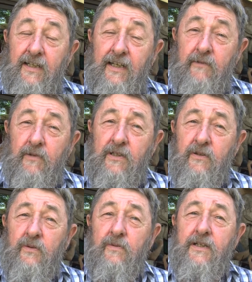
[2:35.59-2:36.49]
and we can
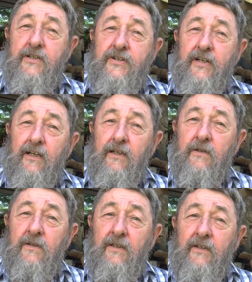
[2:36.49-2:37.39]
always
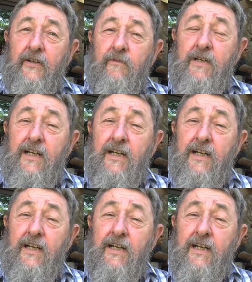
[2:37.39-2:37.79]
know that we